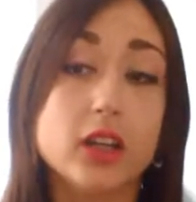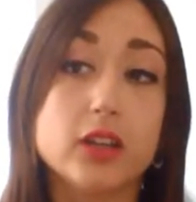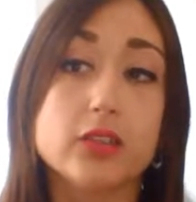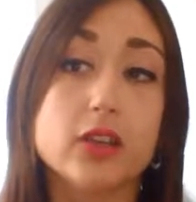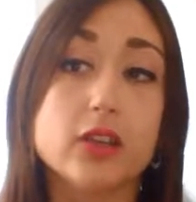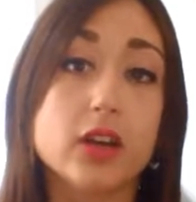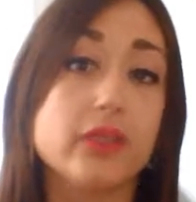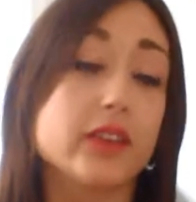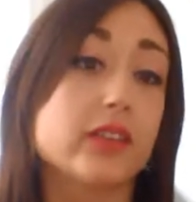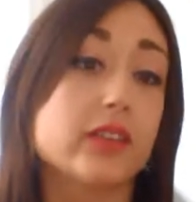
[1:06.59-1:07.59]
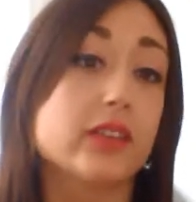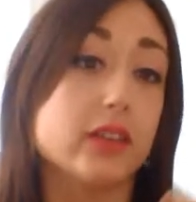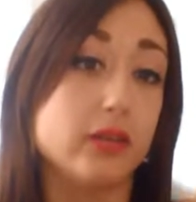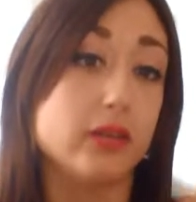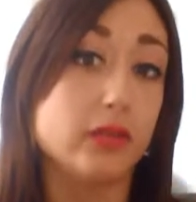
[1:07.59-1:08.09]
So if it's
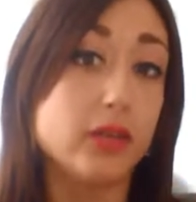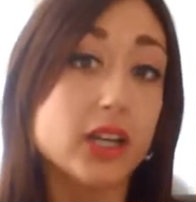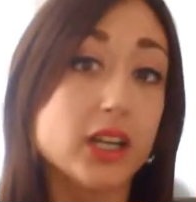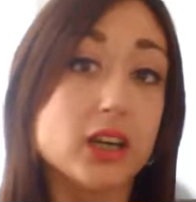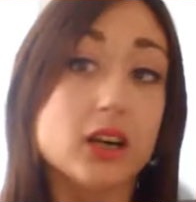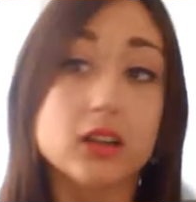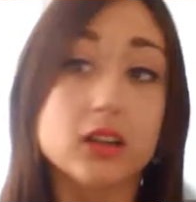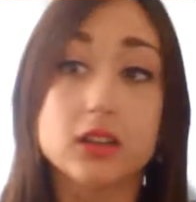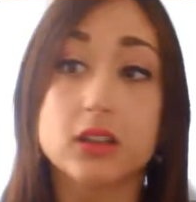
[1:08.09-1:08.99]
real